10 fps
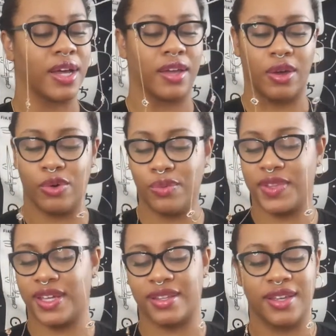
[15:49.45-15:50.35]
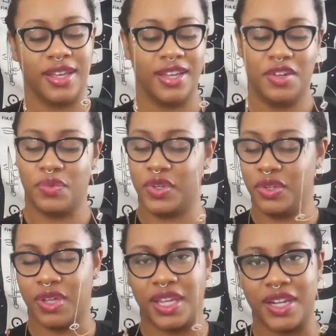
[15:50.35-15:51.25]
I hope that when
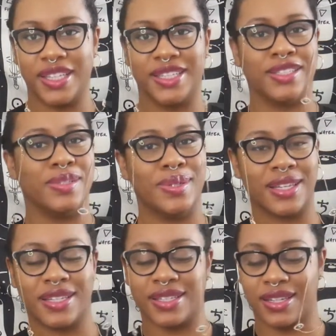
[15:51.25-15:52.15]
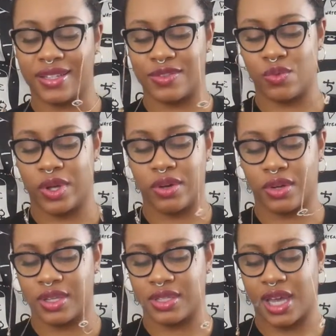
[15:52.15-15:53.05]
you hear this, you get excited as well,
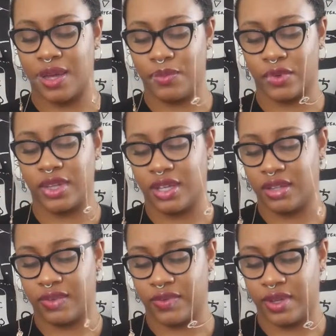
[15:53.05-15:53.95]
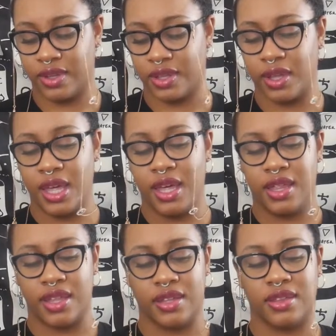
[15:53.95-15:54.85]
because I'm really getting the feeling
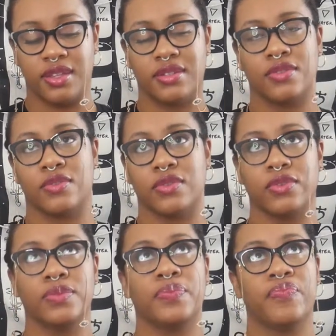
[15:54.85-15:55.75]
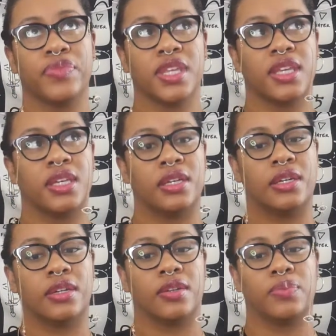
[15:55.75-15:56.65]
that this group
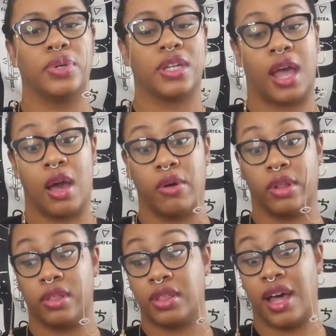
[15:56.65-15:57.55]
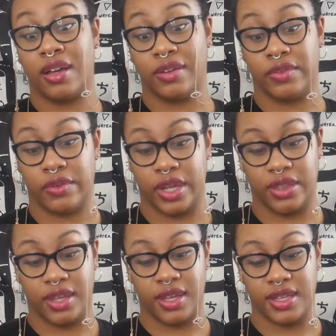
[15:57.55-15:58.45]
could put out a lot of great
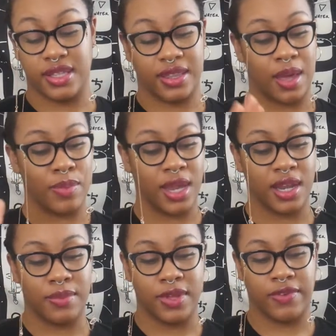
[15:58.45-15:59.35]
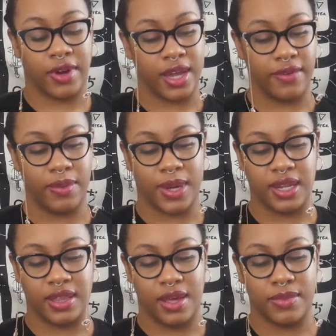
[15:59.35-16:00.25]
things. Now, that may not be for
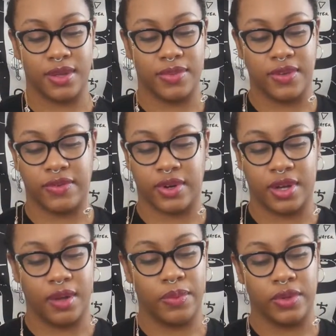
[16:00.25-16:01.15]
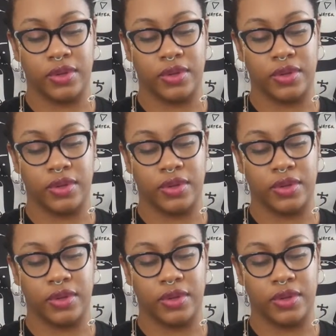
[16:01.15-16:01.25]
everybody. That may be for a couple.